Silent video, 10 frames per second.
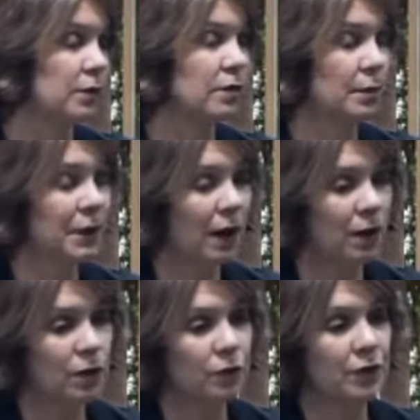Some
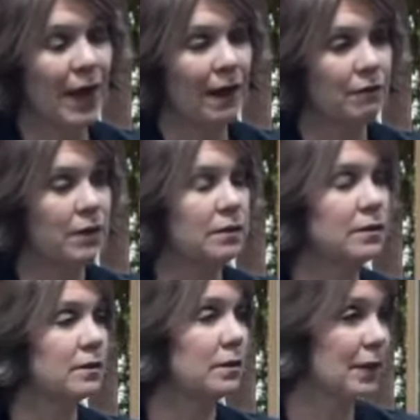carriers have
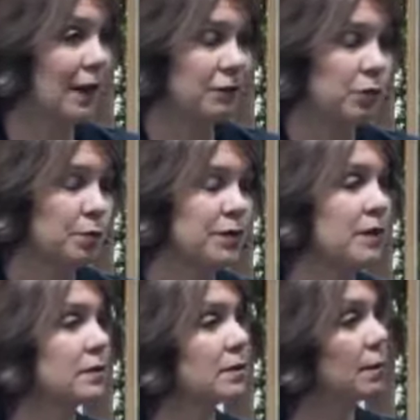
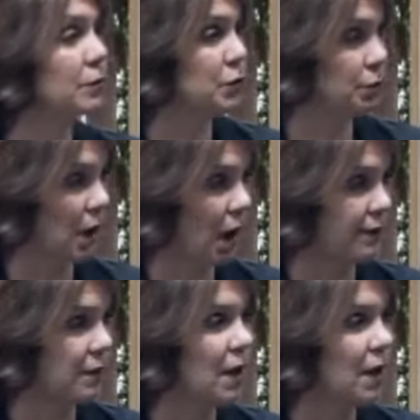2%, some do not.